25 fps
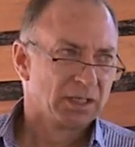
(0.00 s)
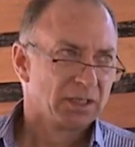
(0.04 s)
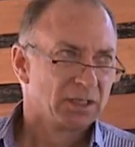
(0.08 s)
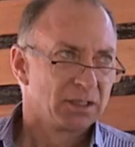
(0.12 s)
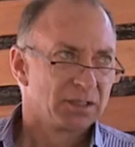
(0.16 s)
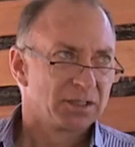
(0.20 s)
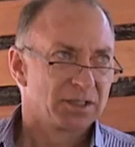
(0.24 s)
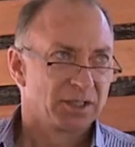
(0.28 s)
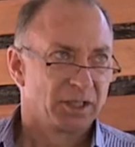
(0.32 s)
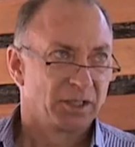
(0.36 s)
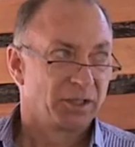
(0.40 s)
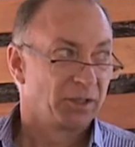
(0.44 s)

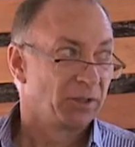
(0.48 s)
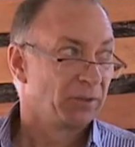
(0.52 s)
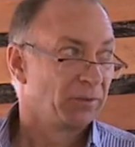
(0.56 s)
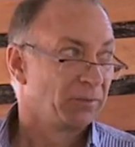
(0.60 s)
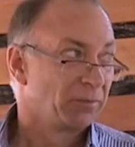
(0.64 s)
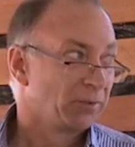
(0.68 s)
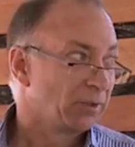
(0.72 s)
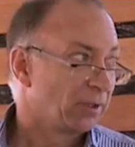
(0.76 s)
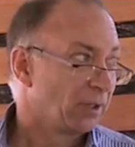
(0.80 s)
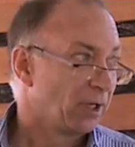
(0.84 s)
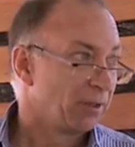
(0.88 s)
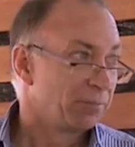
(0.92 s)
So
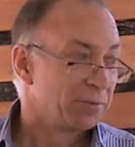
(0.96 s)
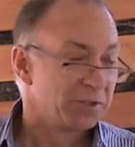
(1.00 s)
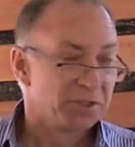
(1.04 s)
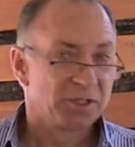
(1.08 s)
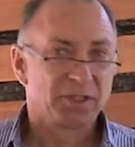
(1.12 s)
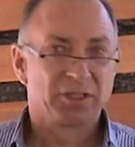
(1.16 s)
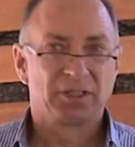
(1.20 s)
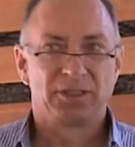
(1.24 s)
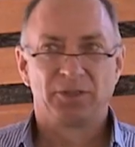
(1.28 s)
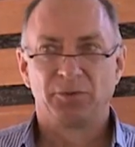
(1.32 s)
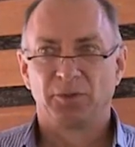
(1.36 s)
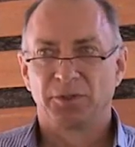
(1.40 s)
I
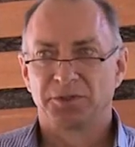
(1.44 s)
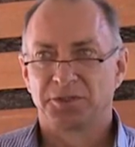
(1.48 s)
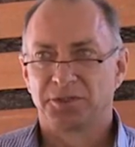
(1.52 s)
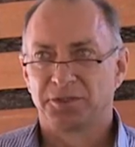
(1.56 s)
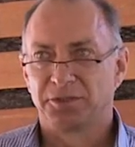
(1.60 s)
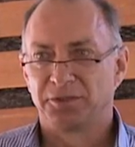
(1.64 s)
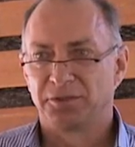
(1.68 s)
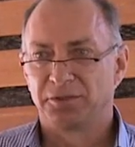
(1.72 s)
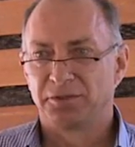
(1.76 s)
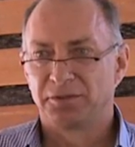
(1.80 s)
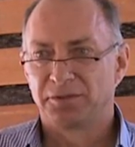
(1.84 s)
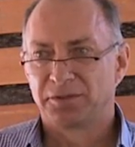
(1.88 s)
particularly want
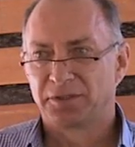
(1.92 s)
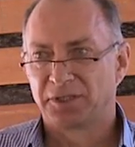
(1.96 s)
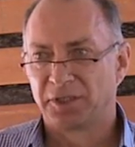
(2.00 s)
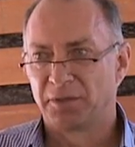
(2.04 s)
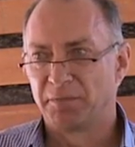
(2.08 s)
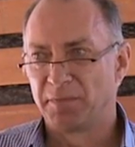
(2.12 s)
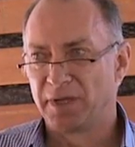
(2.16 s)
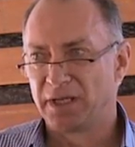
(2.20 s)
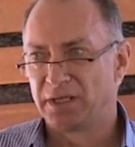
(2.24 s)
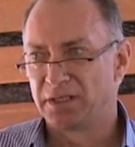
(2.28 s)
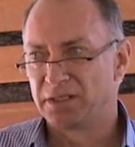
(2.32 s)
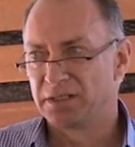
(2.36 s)
to
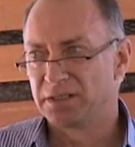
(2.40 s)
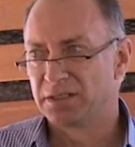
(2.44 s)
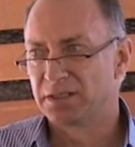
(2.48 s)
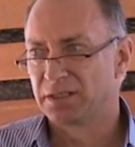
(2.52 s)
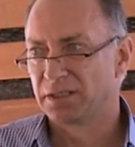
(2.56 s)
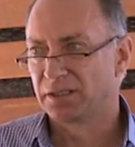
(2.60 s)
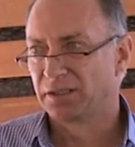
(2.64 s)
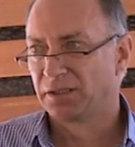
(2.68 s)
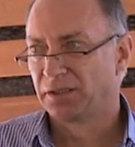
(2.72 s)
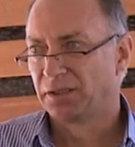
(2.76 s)
commend